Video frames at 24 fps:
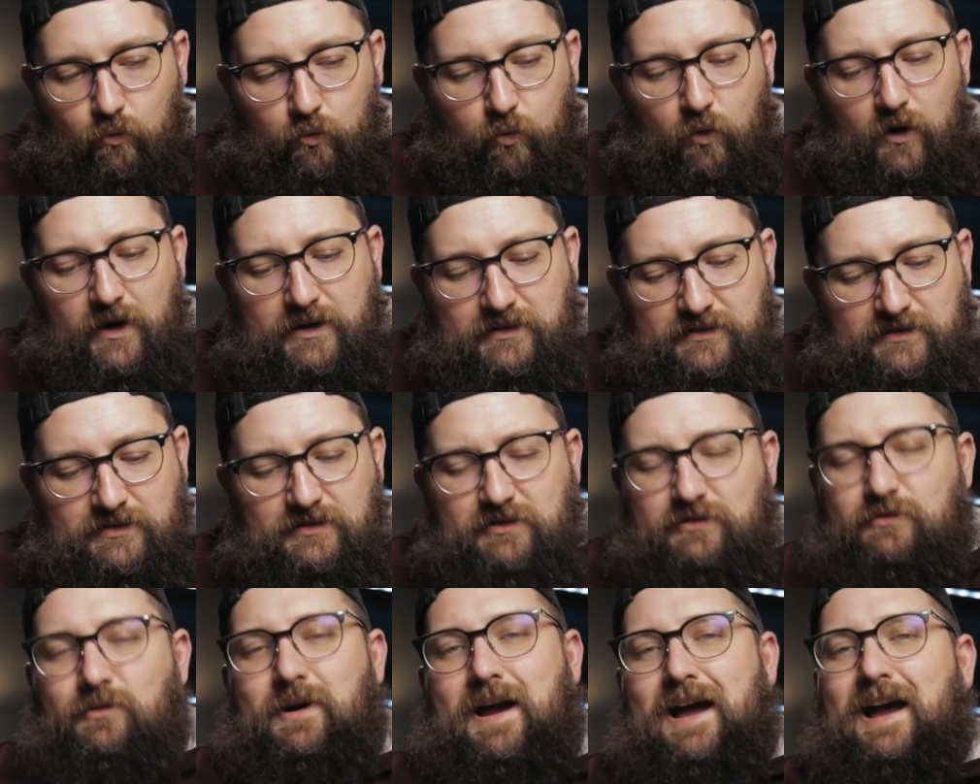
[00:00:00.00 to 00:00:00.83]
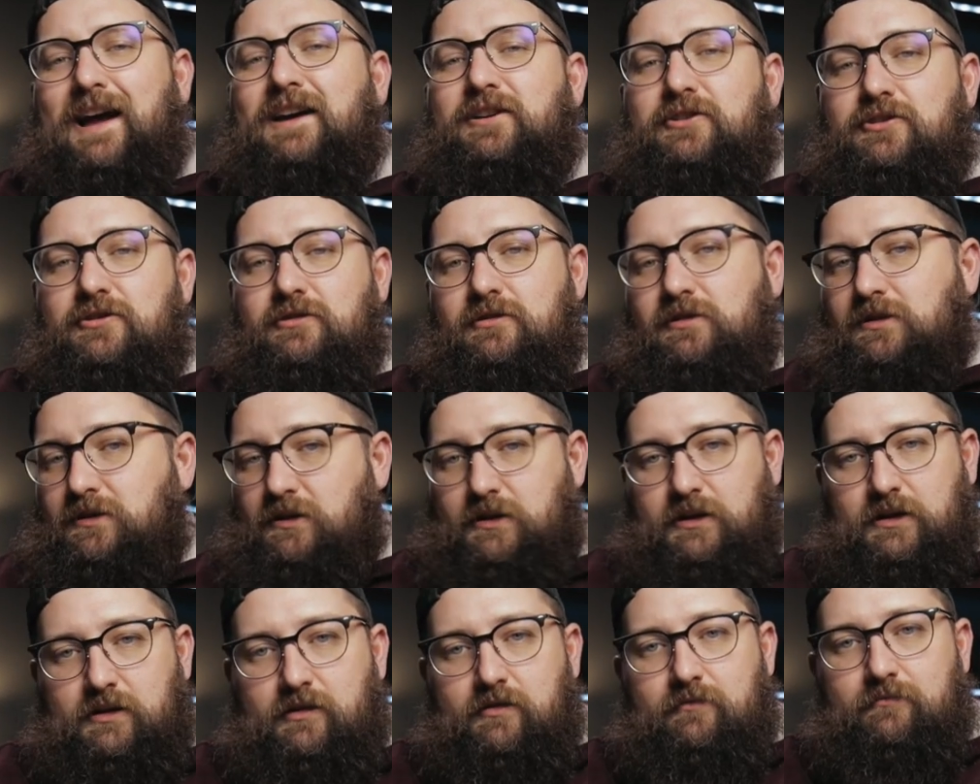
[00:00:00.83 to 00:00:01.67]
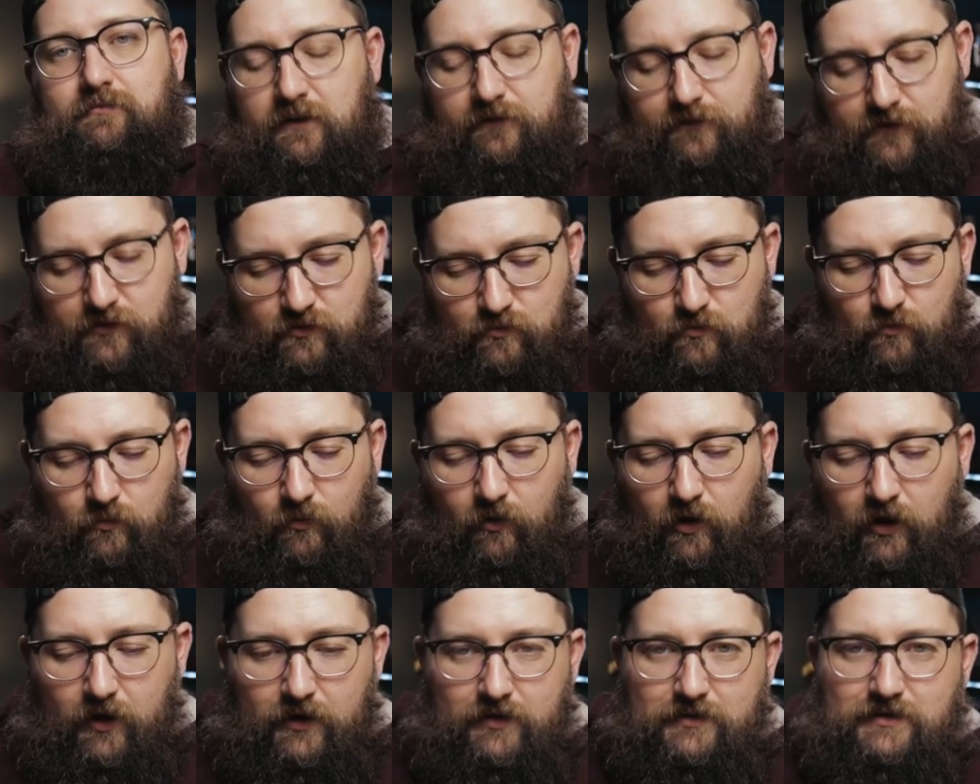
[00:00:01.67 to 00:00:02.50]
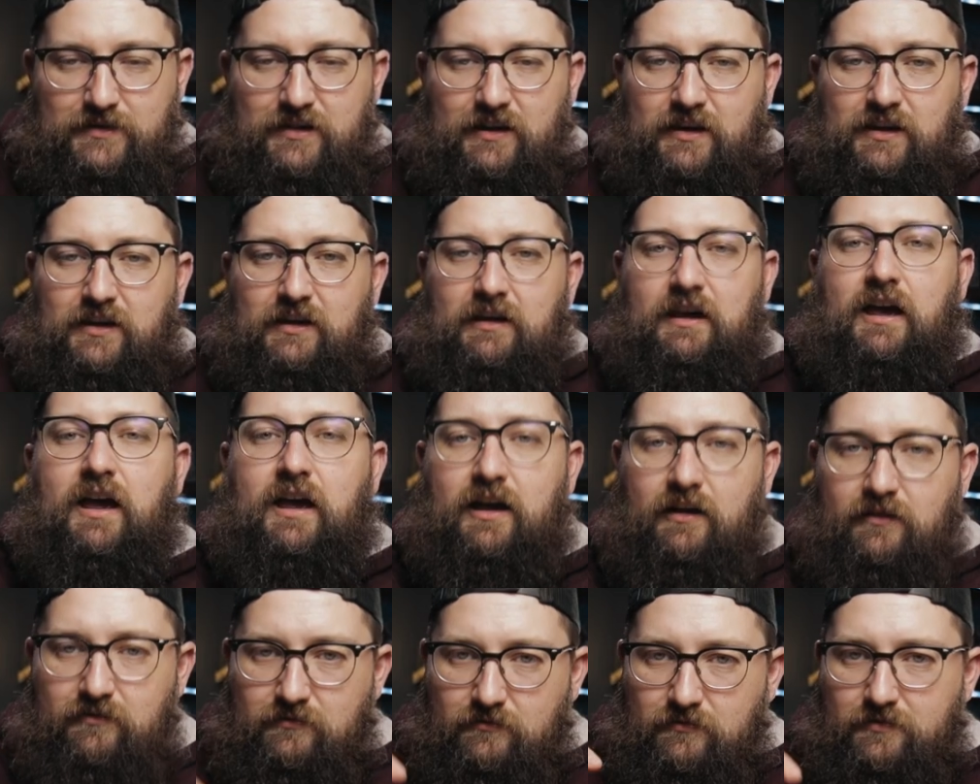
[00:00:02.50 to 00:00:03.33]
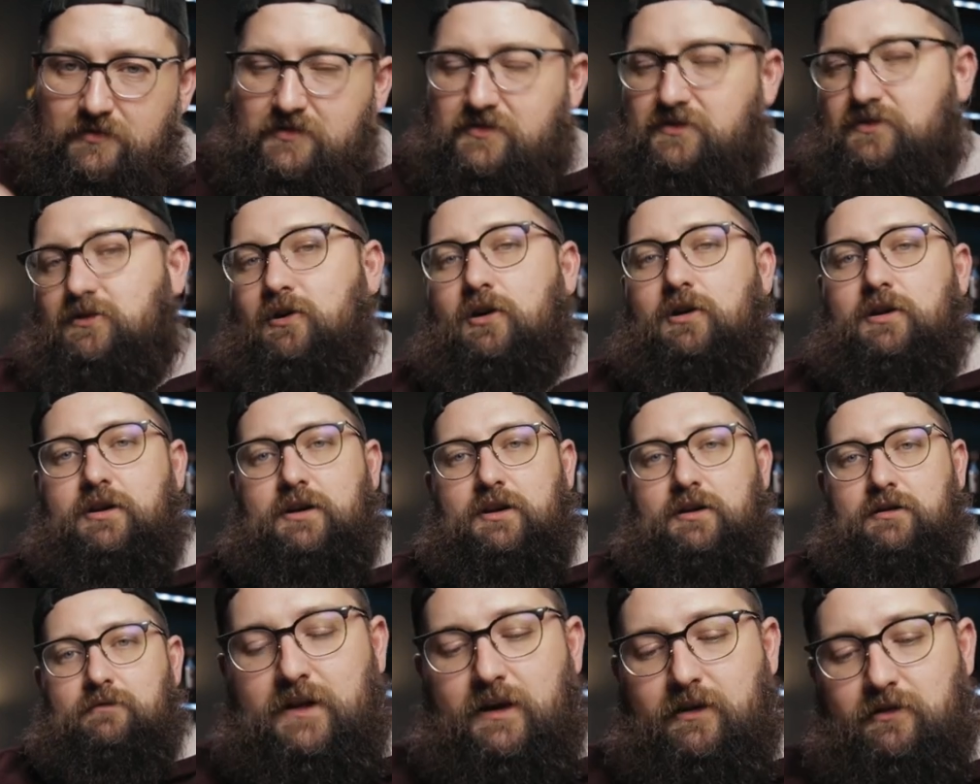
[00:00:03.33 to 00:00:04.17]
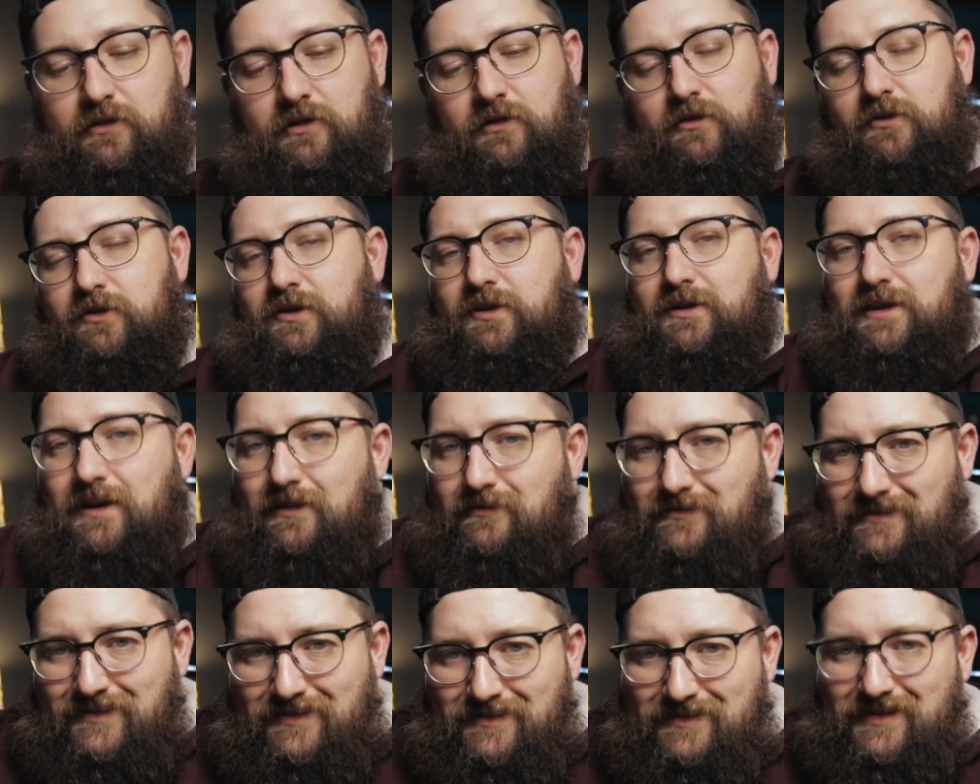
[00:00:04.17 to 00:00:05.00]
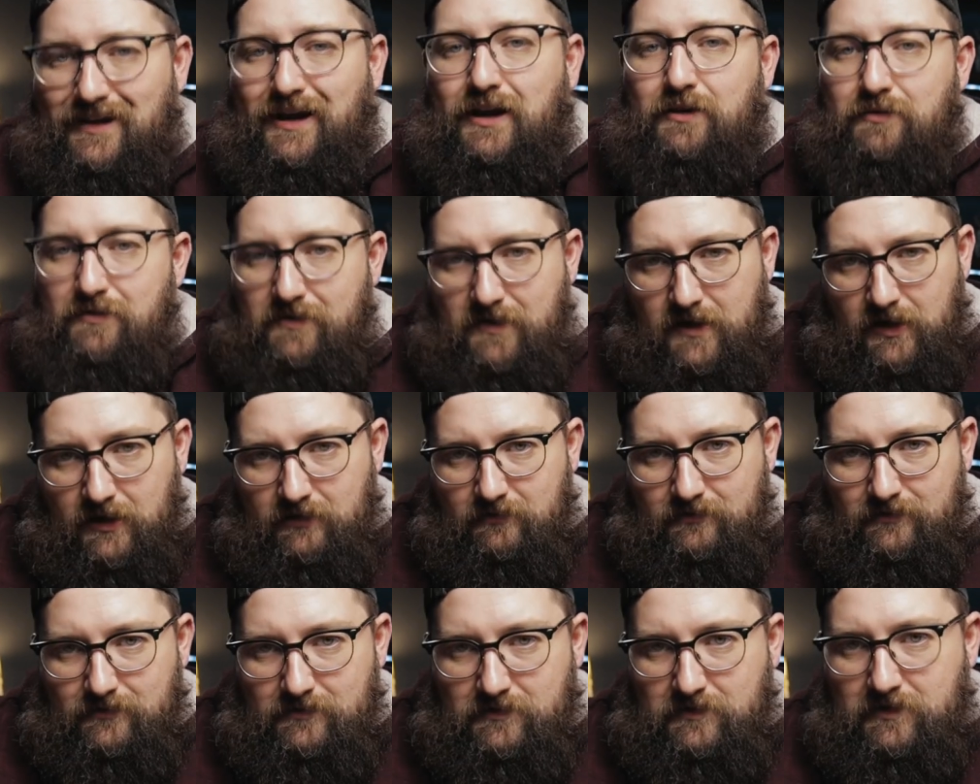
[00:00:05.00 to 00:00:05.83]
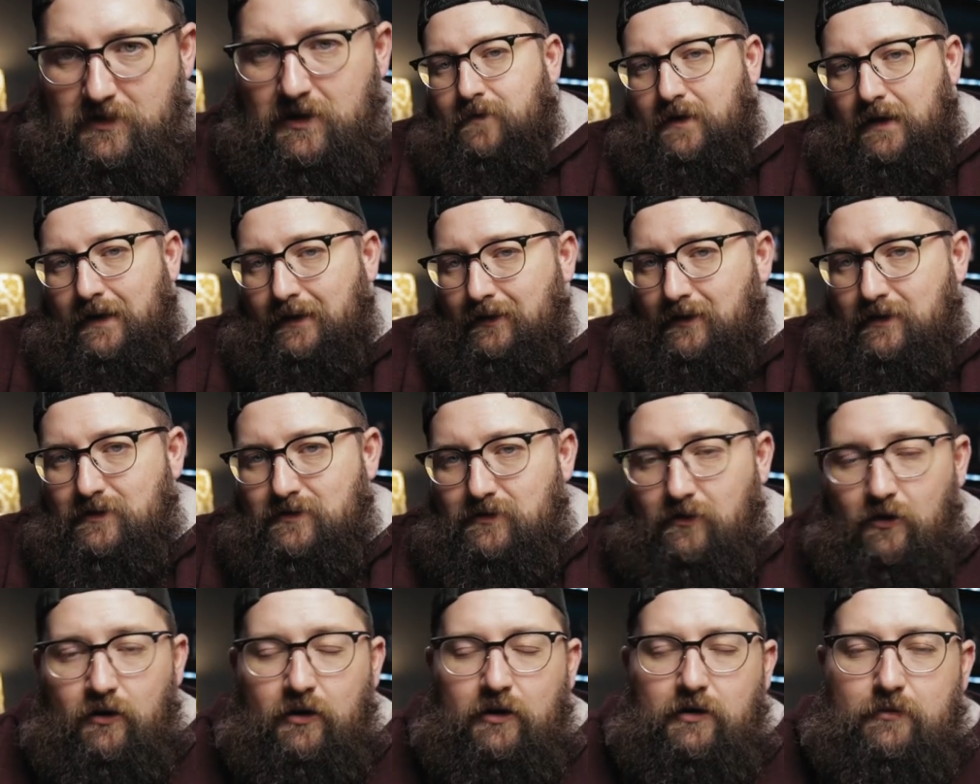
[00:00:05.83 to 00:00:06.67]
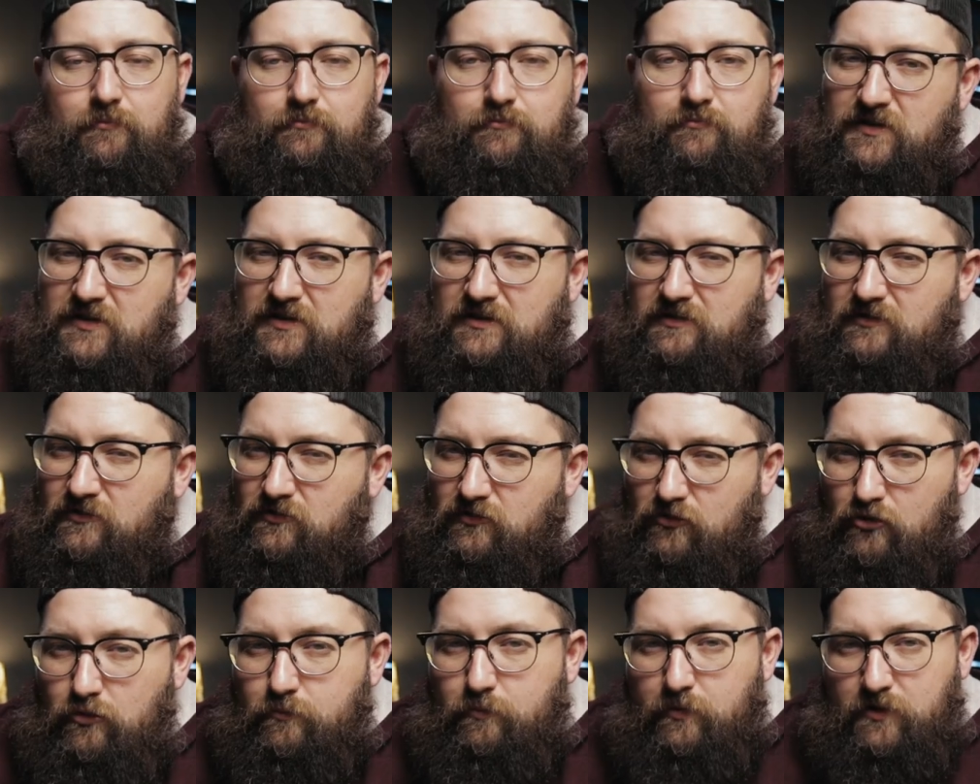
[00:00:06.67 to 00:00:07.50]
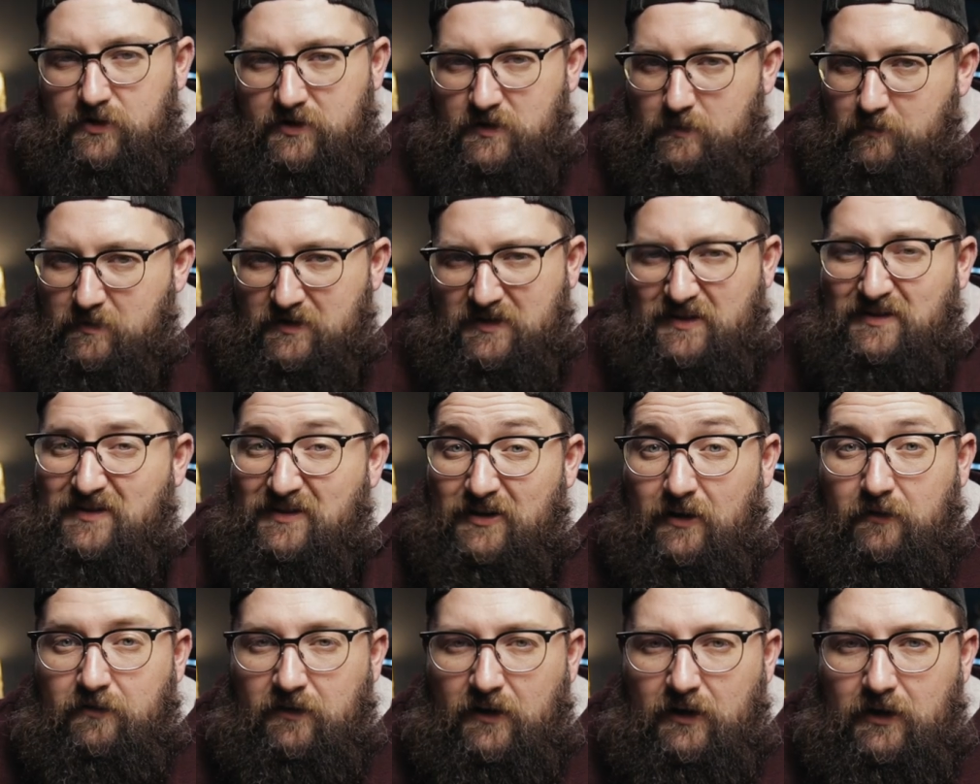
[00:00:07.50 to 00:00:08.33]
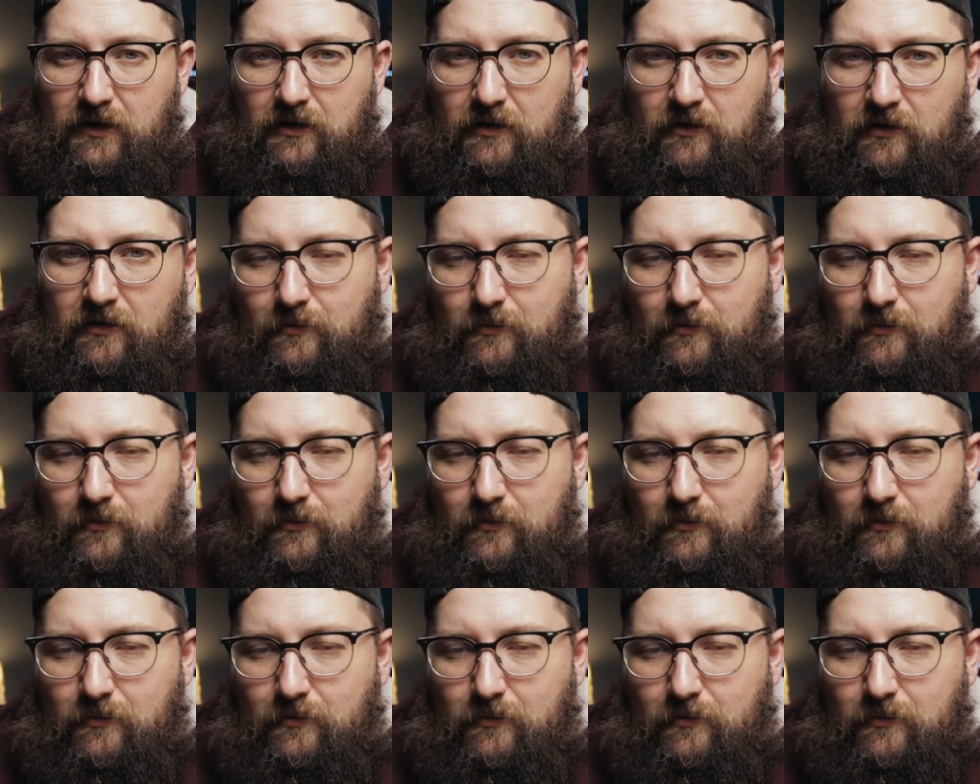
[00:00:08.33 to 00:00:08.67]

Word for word: what do you actually need if you want to get started? I narrowed it down to 10 things and these aren't super specific,